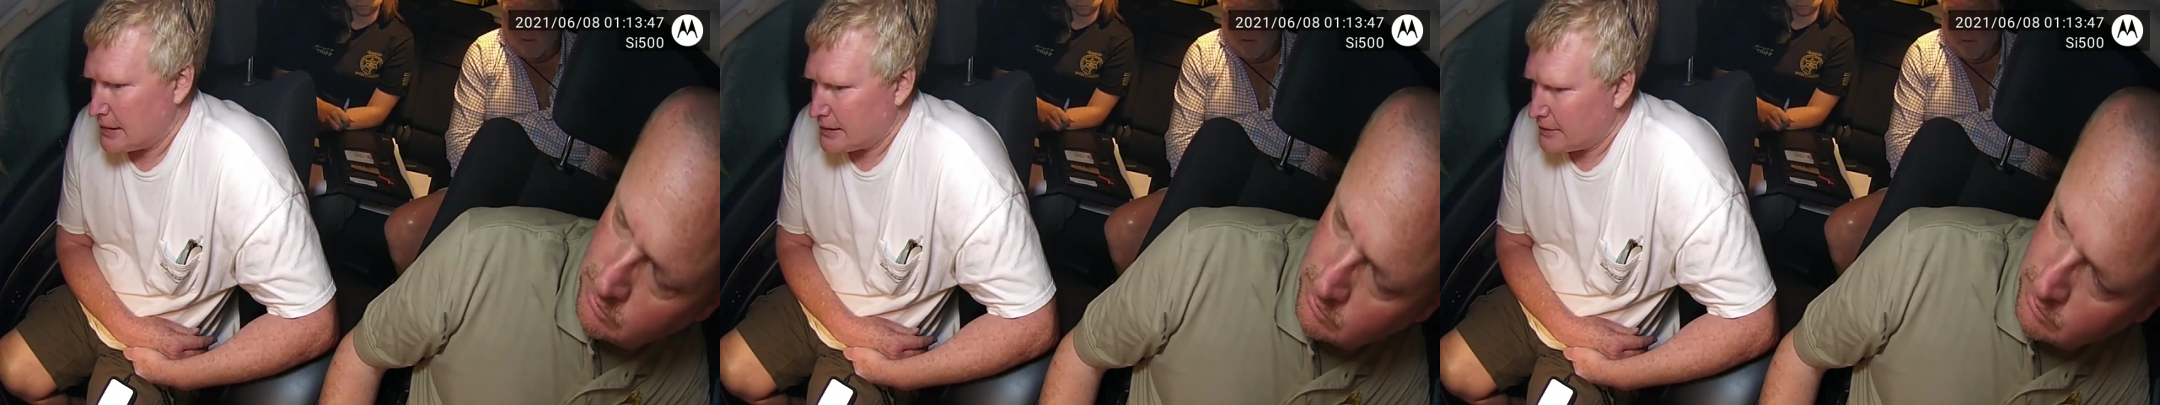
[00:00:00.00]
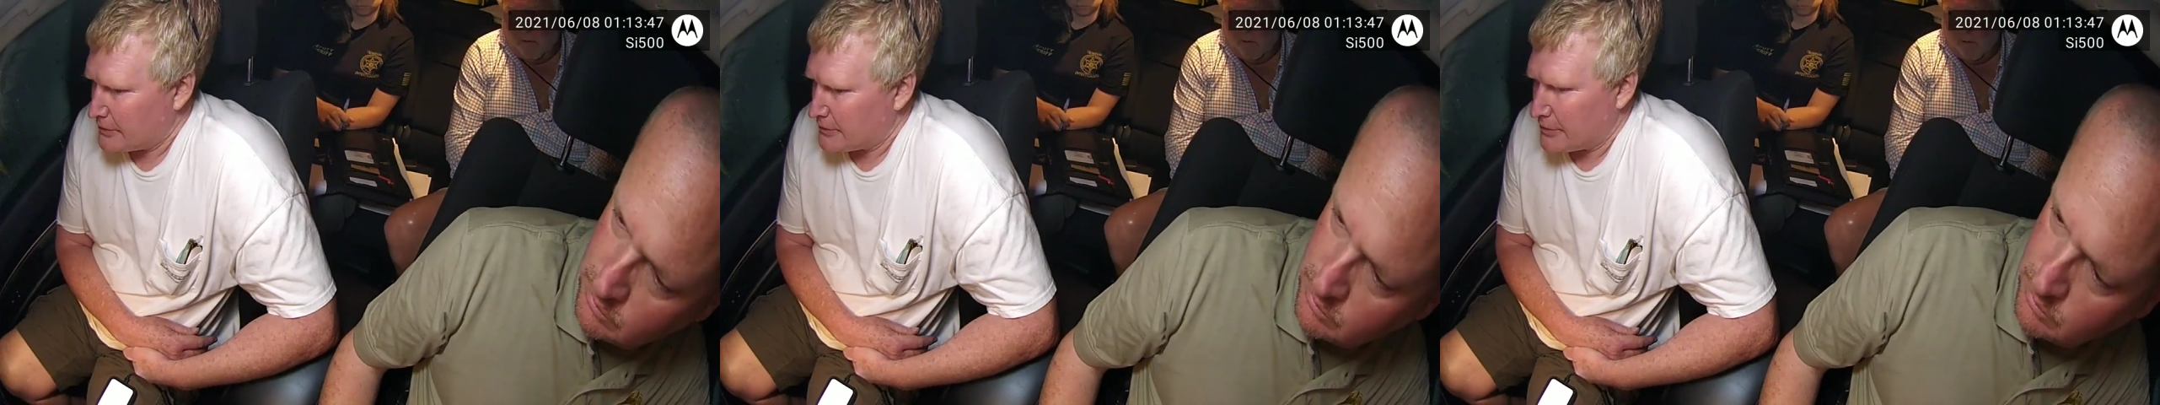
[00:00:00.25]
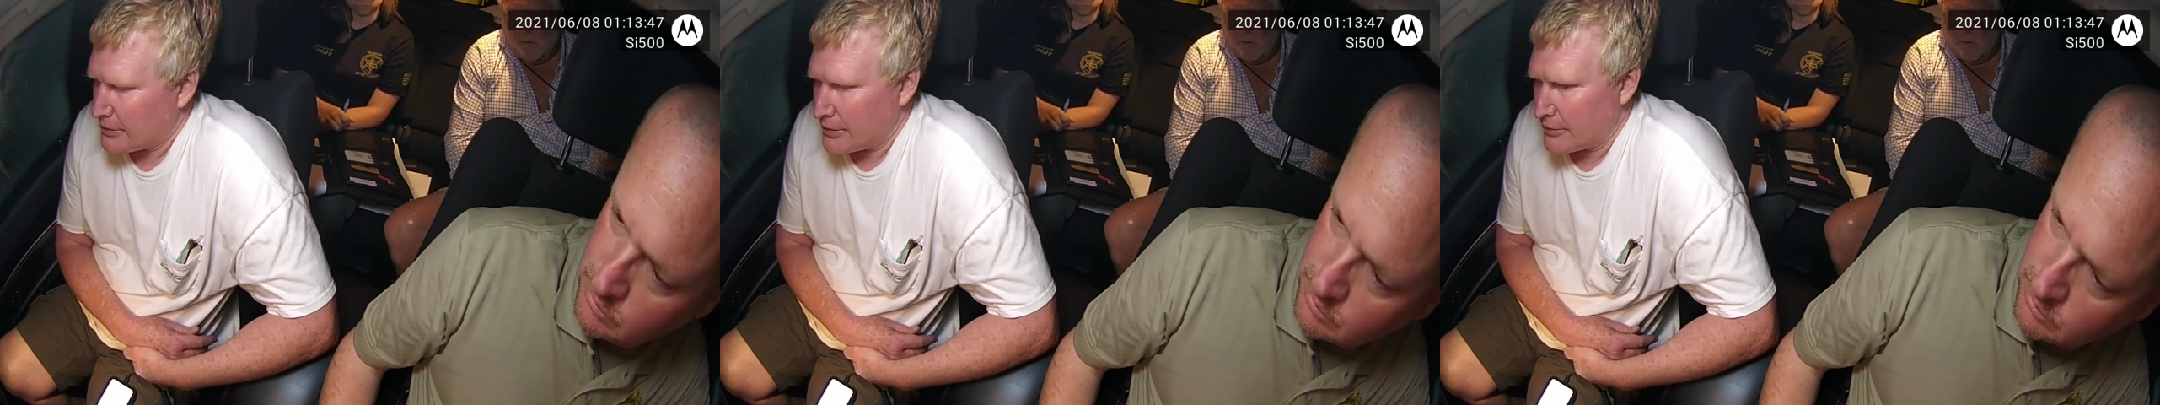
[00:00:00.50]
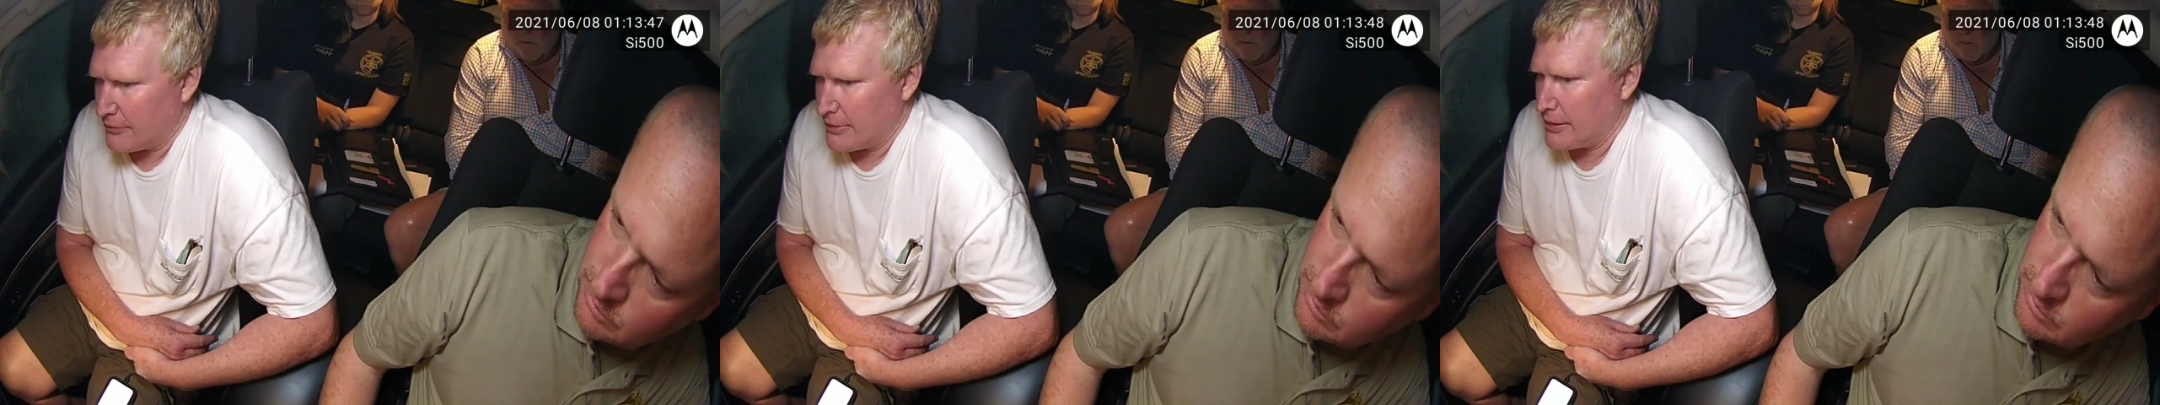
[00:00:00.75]
I don't
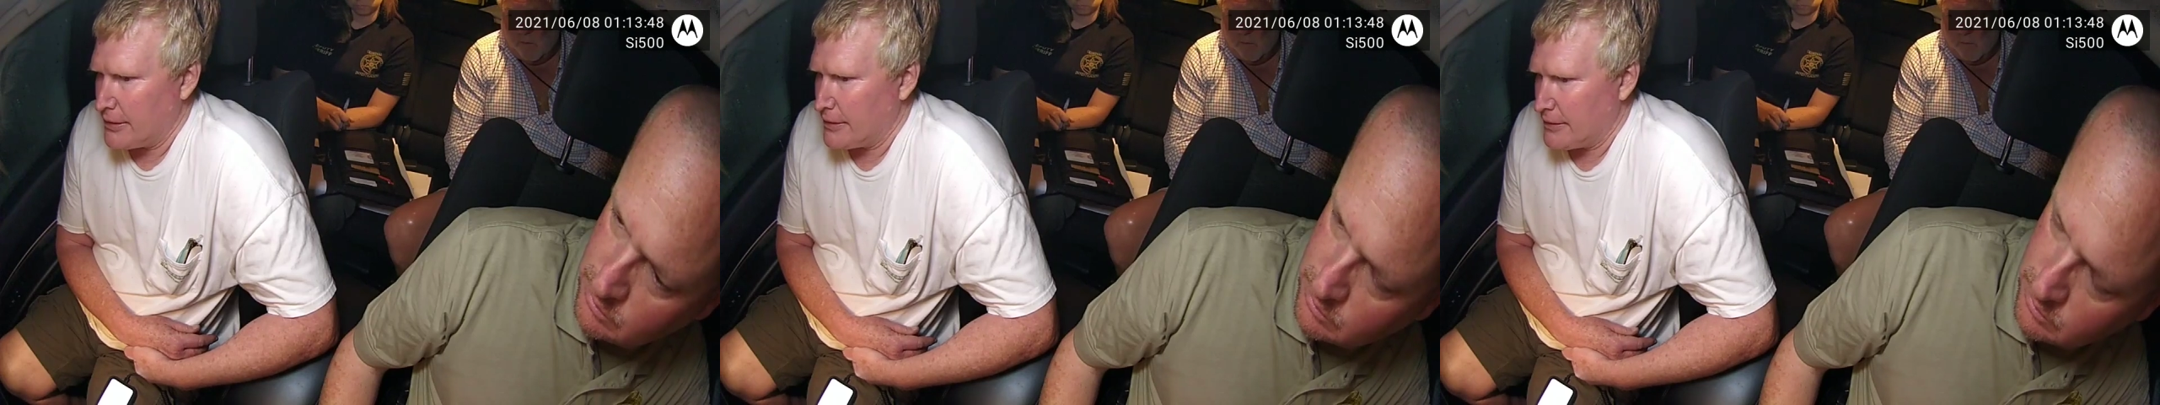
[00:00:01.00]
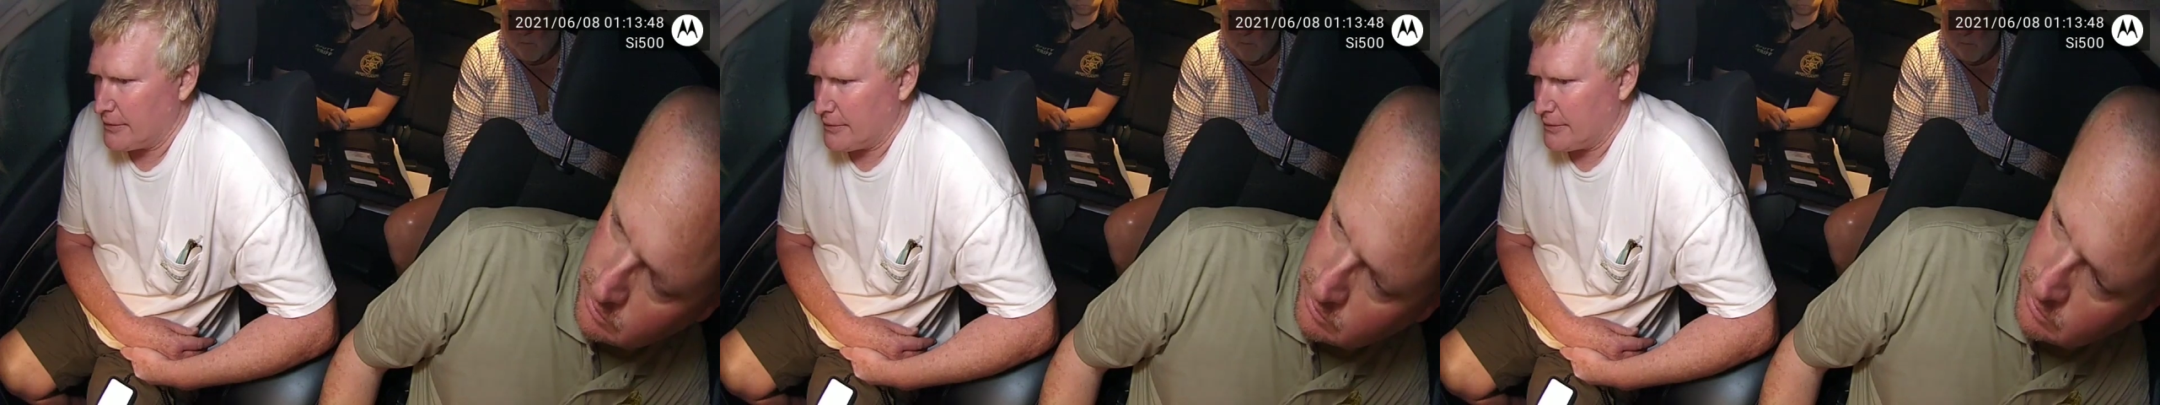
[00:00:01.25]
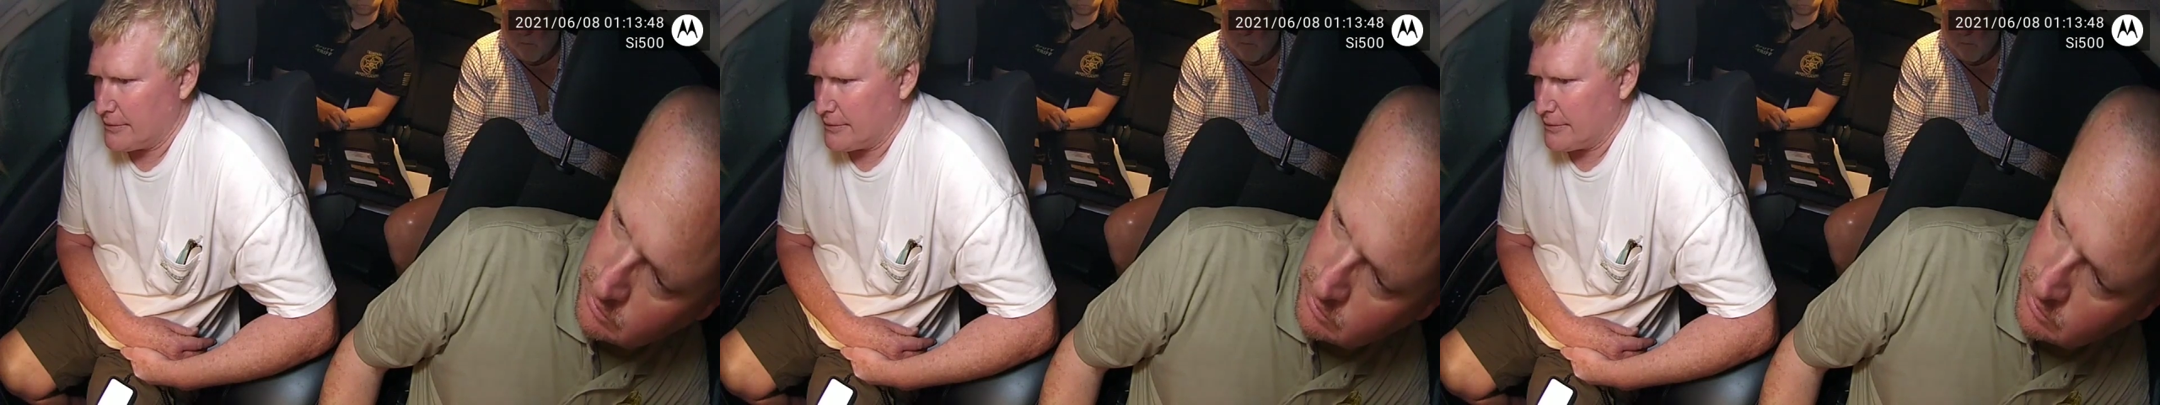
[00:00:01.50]
know of any